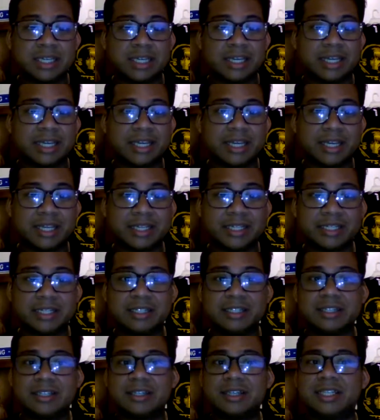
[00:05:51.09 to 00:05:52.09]
And
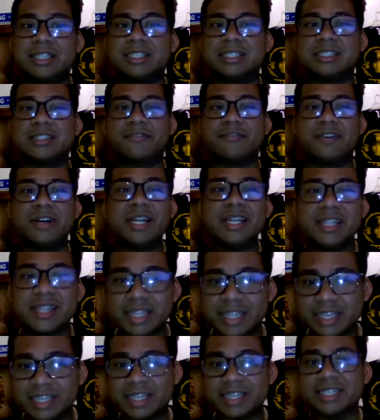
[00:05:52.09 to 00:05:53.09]
the funny
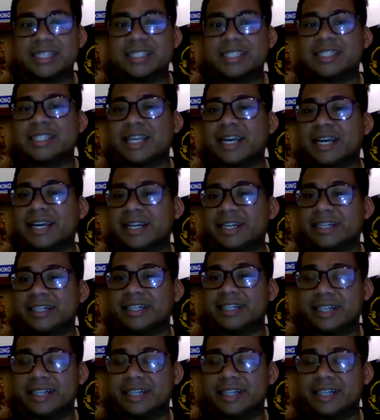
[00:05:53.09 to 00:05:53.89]
thing is that